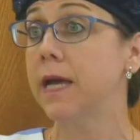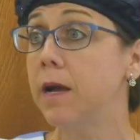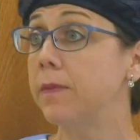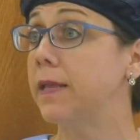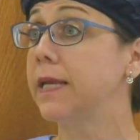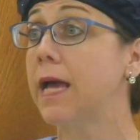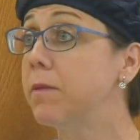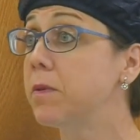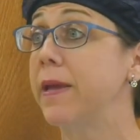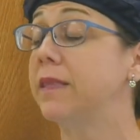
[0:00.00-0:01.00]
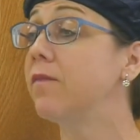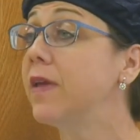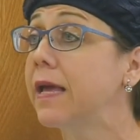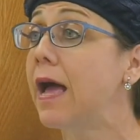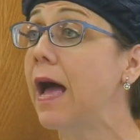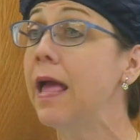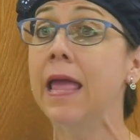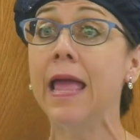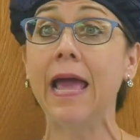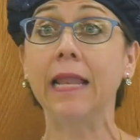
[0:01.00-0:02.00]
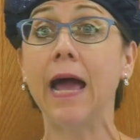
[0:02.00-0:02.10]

milatecha mi beit avicha el